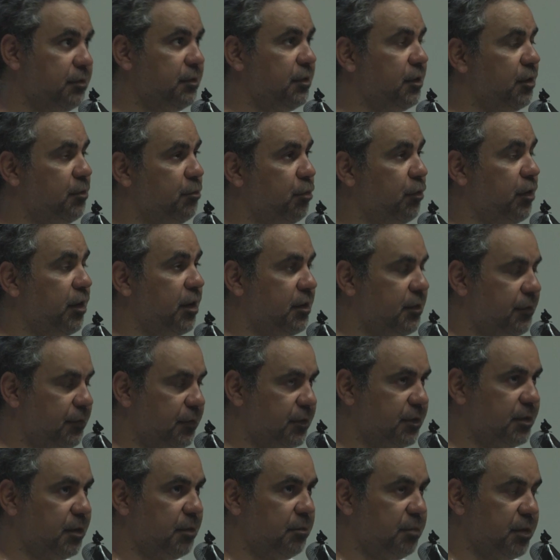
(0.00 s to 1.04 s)
no bread
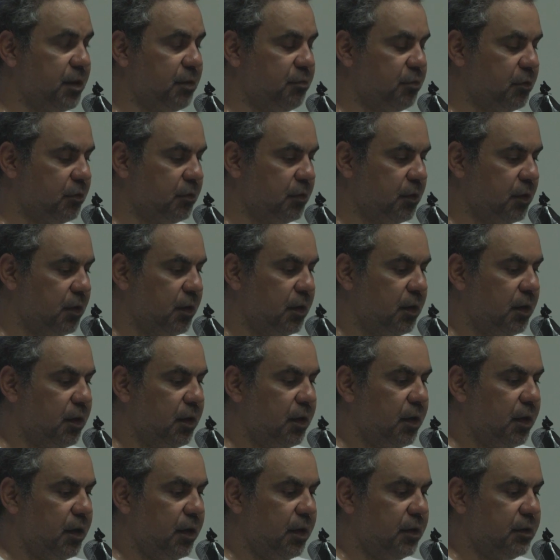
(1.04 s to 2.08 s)
for some people,
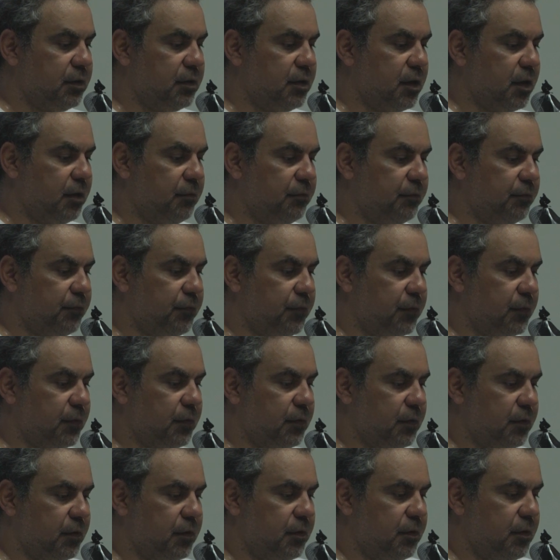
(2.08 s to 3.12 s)
and
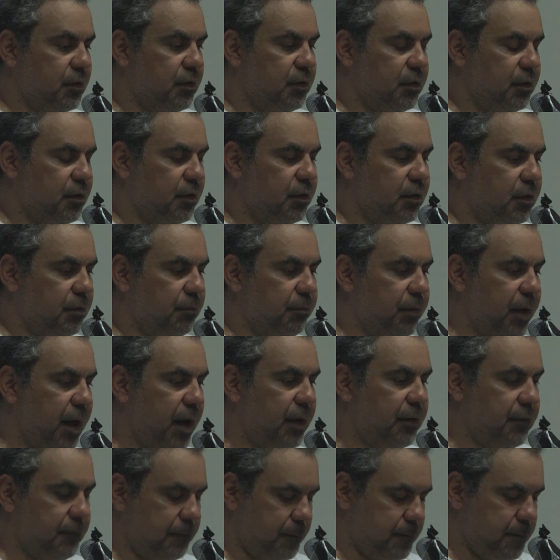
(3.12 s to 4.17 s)

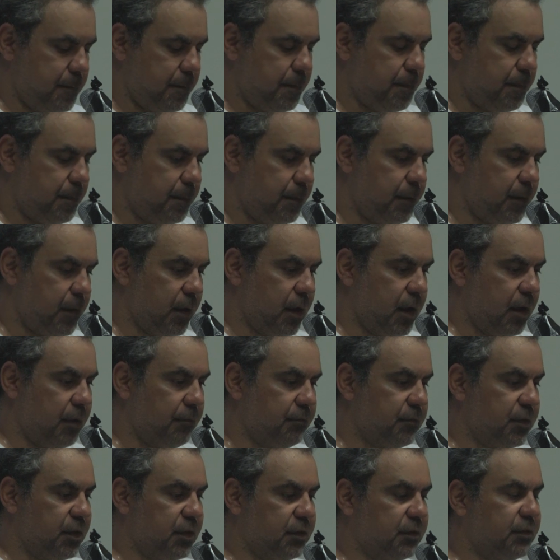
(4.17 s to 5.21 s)
but
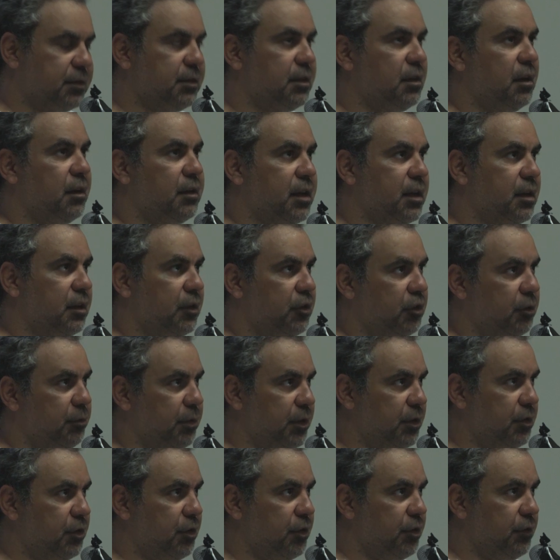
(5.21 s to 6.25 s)
you can see I get a little
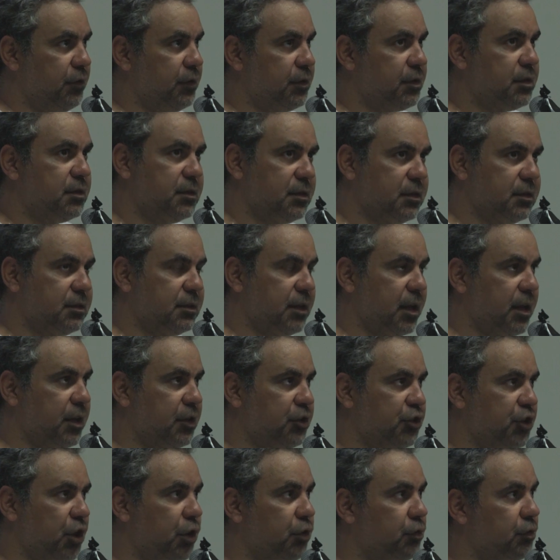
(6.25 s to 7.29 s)
bit nervous to say a
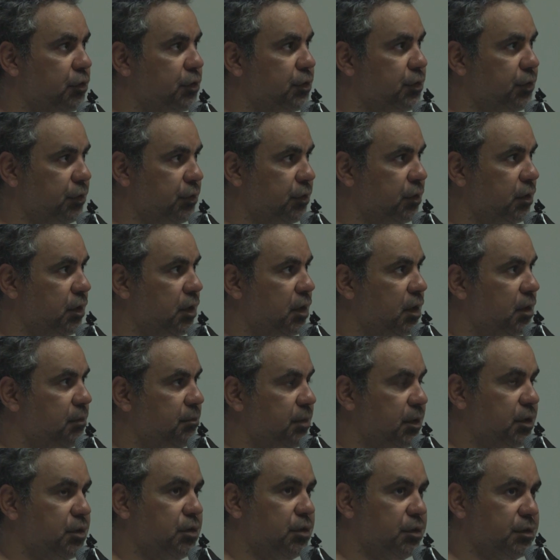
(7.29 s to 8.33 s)
joke or two,
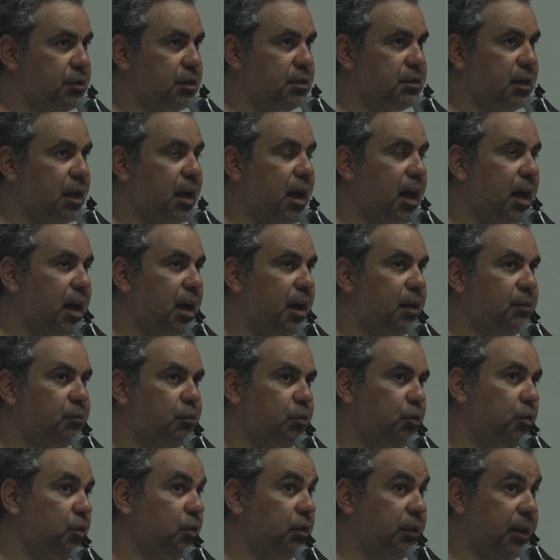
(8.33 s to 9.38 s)
because it's a hard
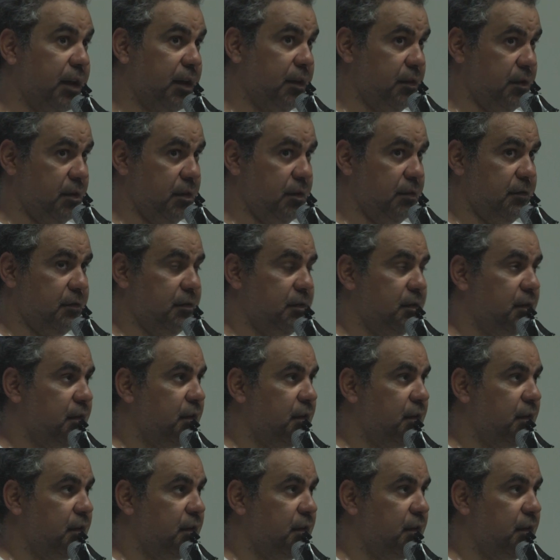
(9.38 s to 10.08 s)
world out there.